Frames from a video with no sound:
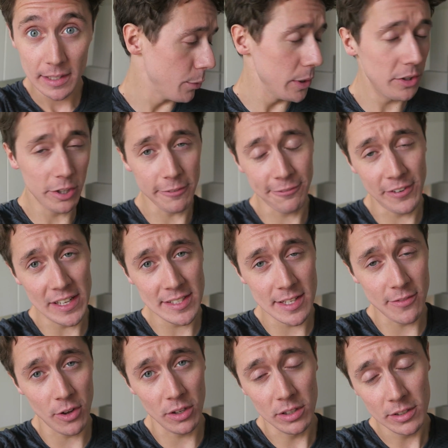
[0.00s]
I went to a
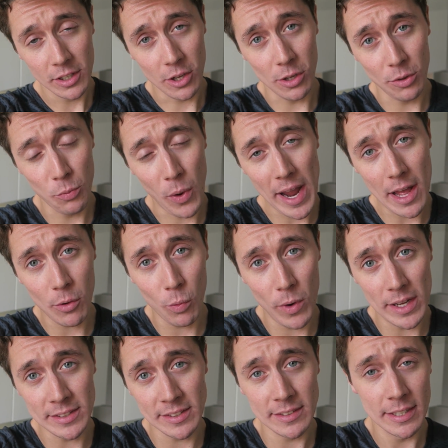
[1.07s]
festival called Way Out
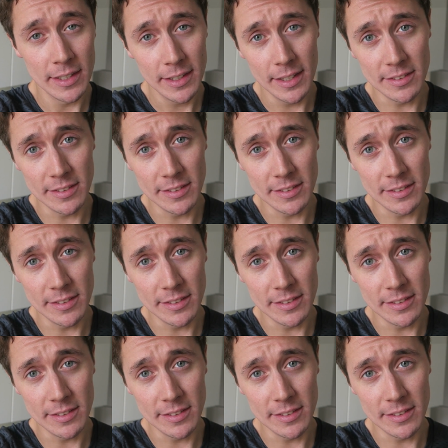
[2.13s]
West.